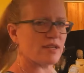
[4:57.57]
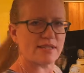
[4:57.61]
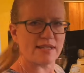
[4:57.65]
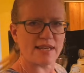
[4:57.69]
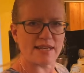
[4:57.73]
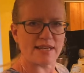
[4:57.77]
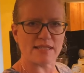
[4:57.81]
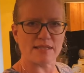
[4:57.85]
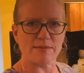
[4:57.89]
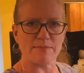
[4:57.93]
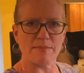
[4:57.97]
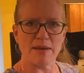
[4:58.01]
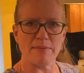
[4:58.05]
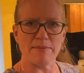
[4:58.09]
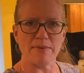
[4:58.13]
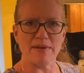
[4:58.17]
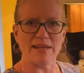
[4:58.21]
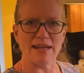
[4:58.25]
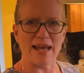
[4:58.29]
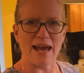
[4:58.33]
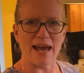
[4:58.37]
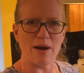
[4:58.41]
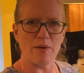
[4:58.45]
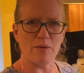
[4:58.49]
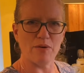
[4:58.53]
it takes maybe
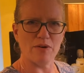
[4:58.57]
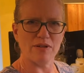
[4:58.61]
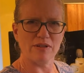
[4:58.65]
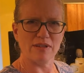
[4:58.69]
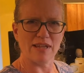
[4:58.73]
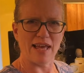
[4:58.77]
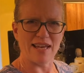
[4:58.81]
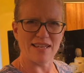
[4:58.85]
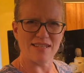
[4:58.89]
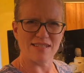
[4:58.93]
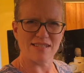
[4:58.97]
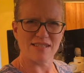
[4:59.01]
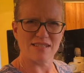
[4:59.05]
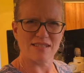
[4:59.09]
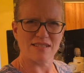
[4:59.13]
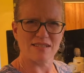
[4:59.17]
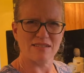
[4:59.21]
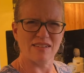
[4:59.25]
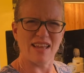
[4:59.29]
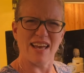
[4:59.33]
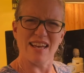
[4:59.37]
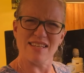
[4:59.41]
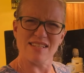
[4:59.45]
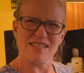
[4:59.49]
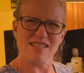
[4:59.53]
an hour less,
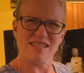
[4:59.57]
less? i would